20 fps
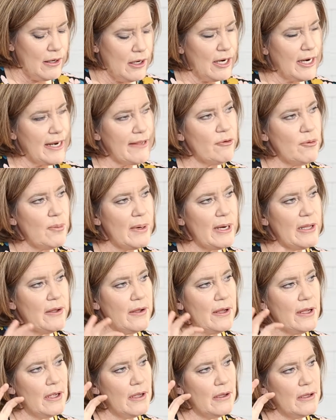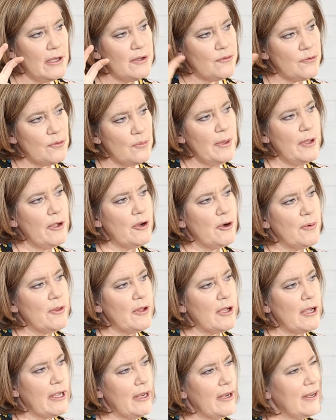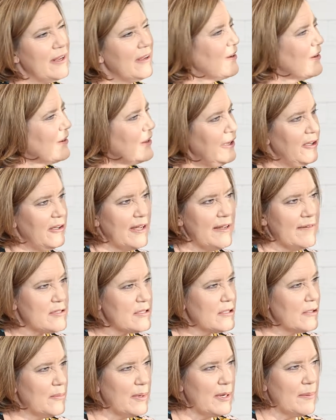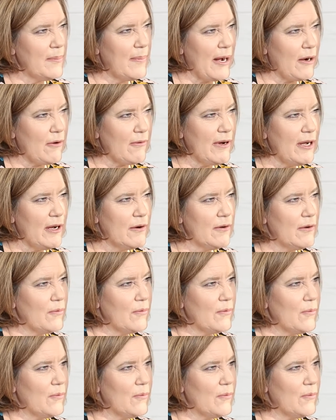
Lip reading: not everybody is familiar with you. Can you give us a little bit of background?